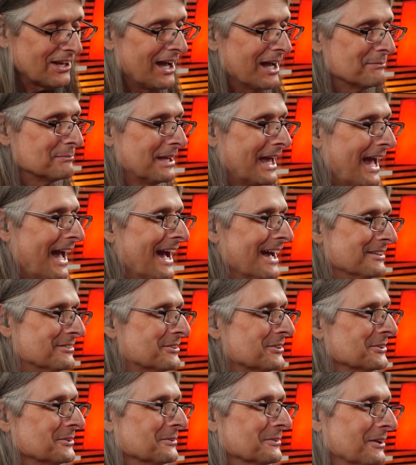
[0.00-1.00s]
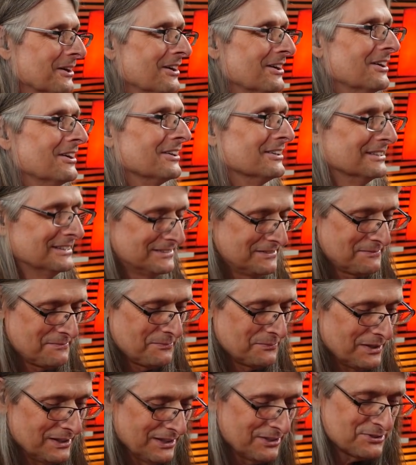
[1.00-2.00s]
time to add, too. Oh, yep.
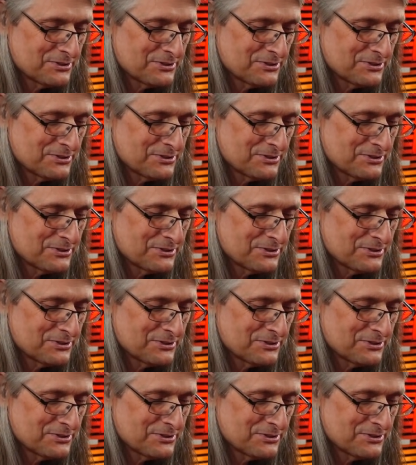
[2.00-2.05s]
Well,